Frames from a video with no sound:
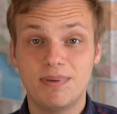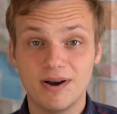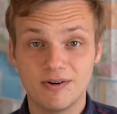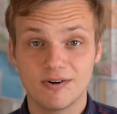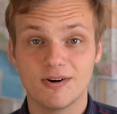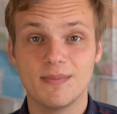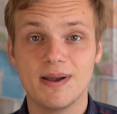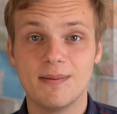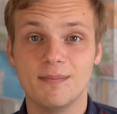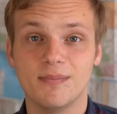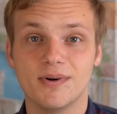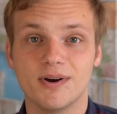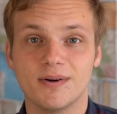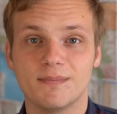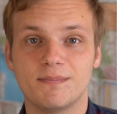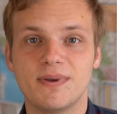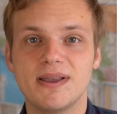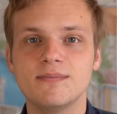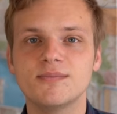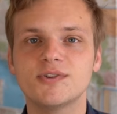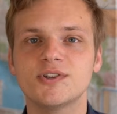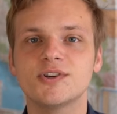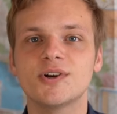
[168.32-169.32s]
But remember,
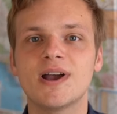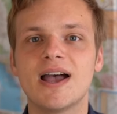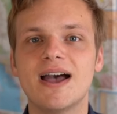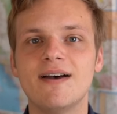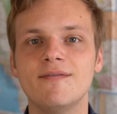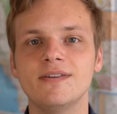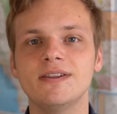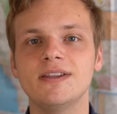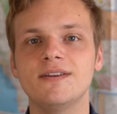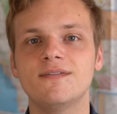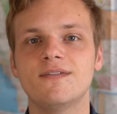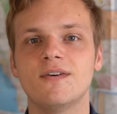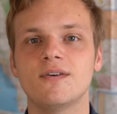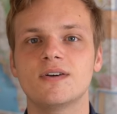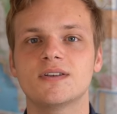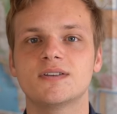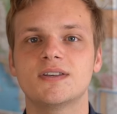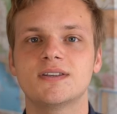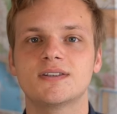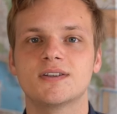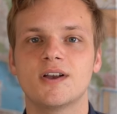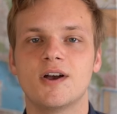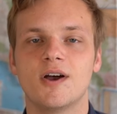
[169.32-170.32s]
Pimsleur heavily
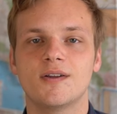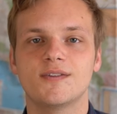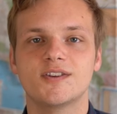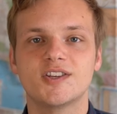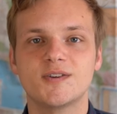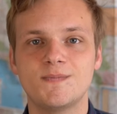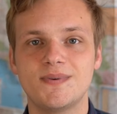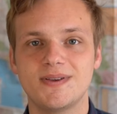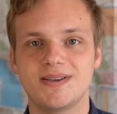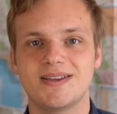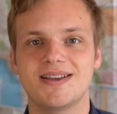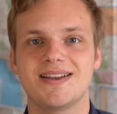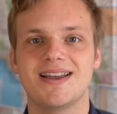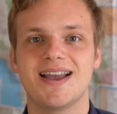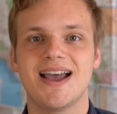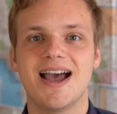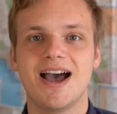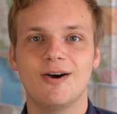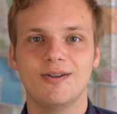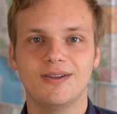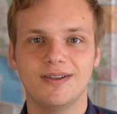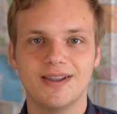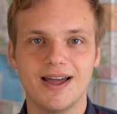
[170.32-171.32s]
focuses on speaking
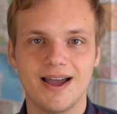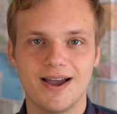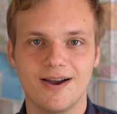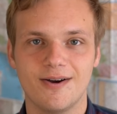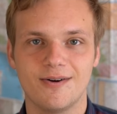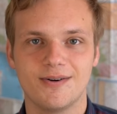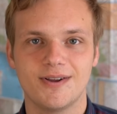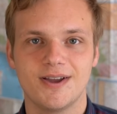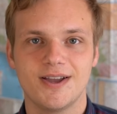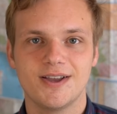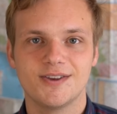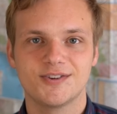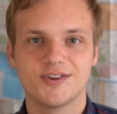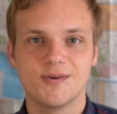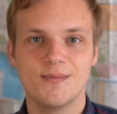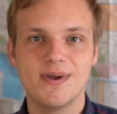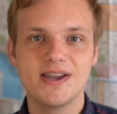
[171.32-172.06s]
out loud, so